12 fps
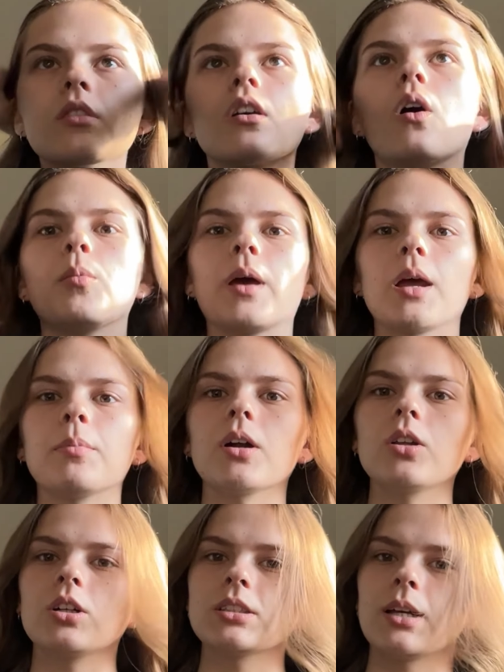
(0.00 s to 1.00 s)
on paper it
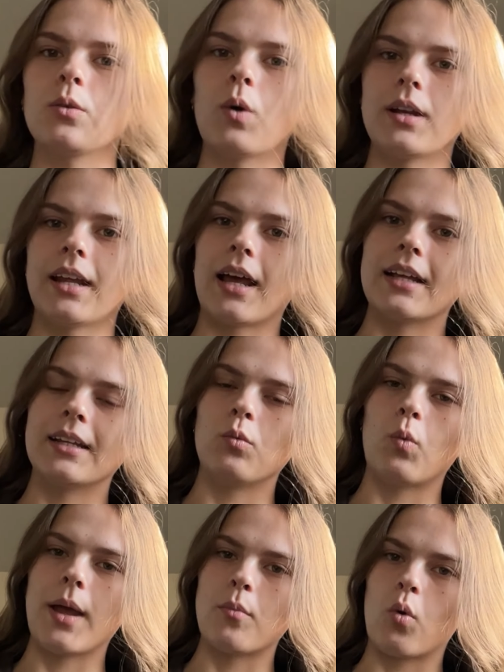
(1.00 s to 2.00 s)
looks like one day I did
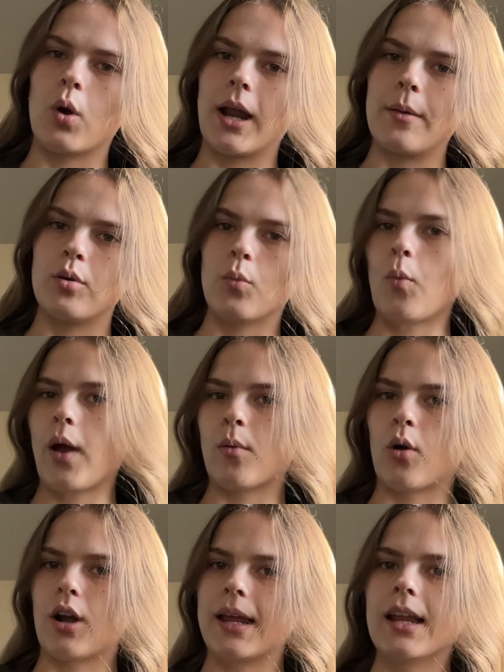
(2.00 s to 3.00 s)
way more, I put way
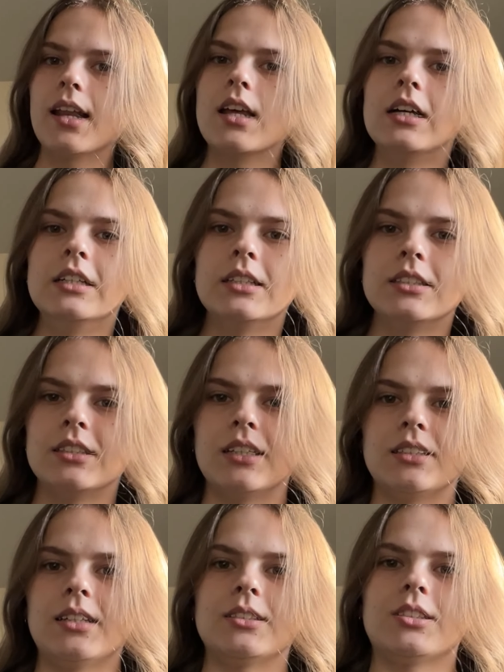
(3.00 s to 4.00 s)
more in,
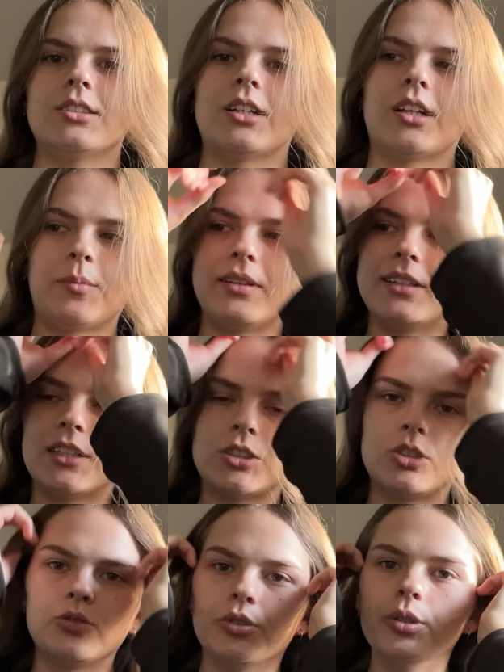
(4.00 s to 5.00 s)
doesn't necessarily mean that's
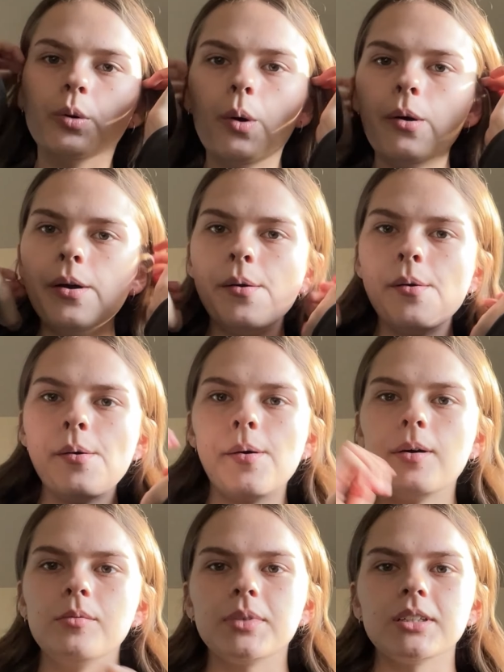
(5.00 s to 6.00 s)
true.
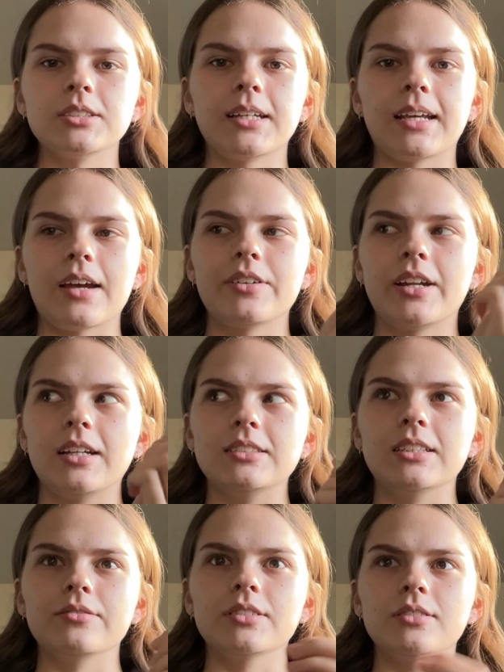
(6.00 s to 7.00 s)
Because like every day is
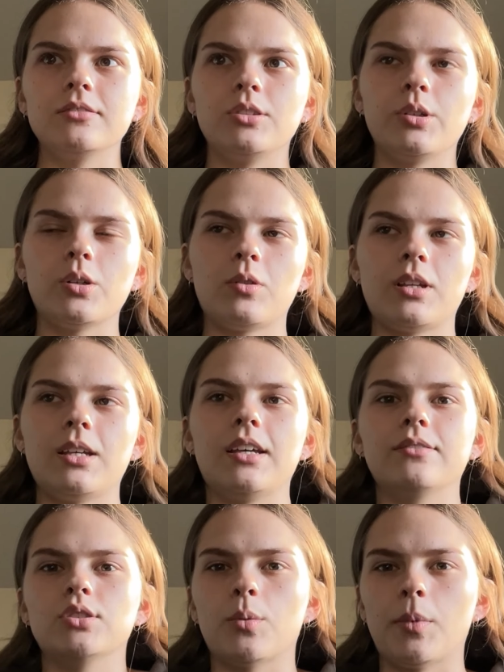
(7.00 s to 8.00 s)
different. You can only
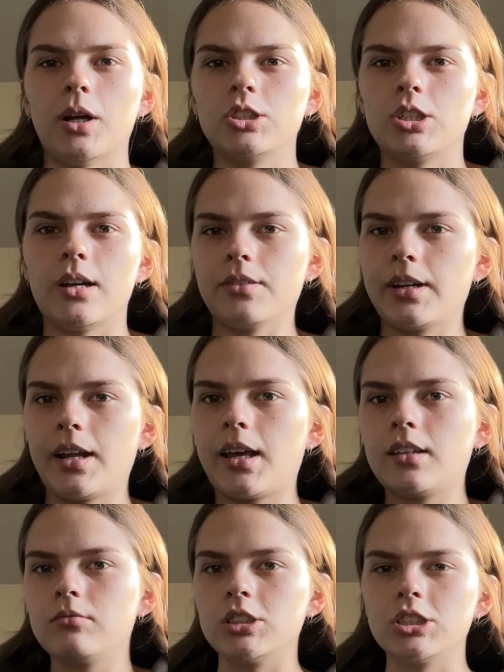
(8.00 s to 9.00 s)
give so much every
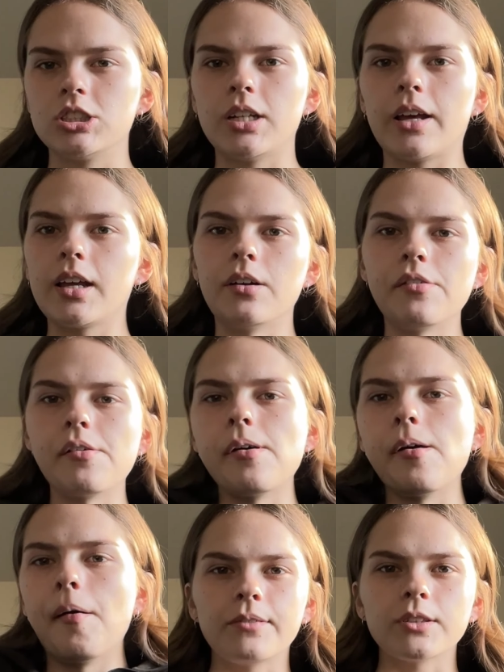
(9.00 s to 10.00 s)
day, each day.
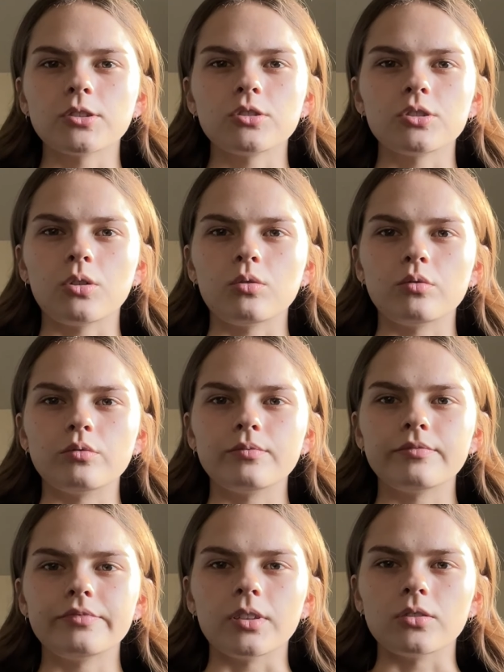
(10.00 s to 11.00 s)
I feel so
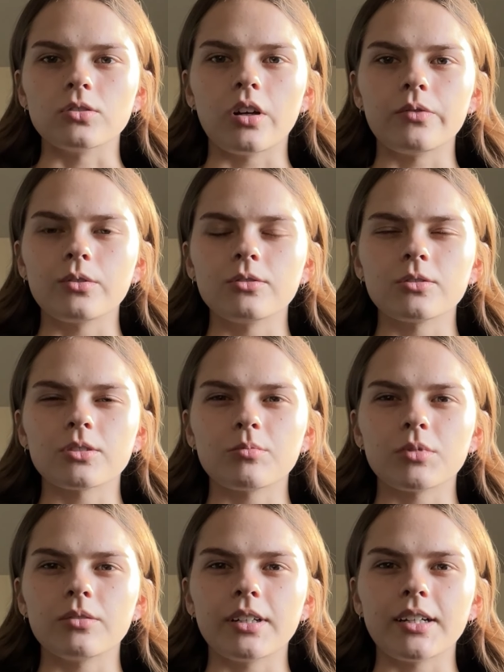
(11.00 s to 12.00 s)
philosophical or
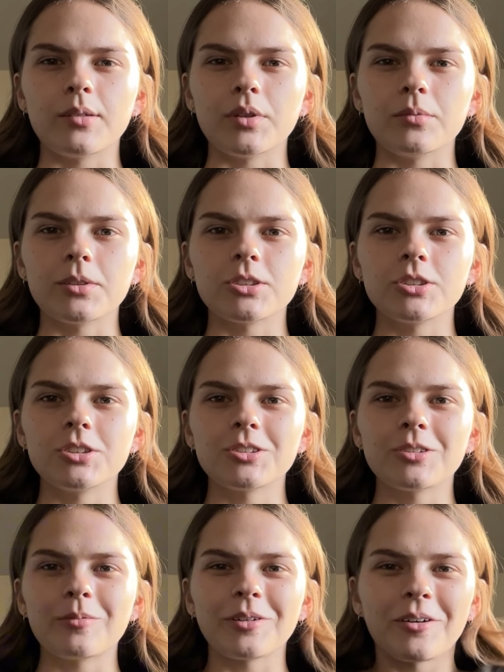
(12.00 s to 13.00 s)
something right now. Maybe I should just
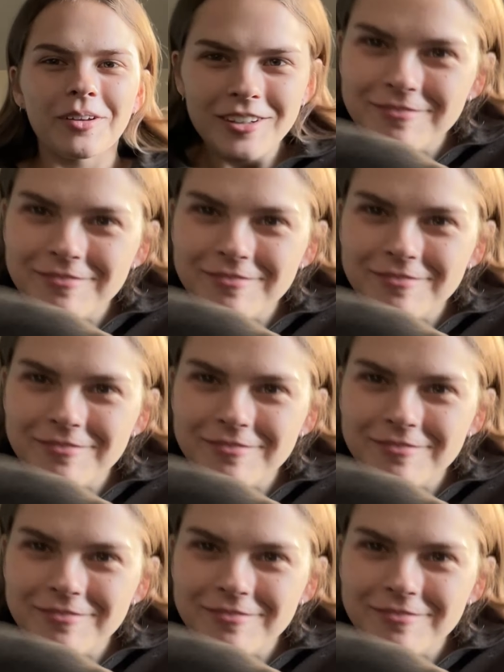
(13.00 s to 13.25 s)
stop talking.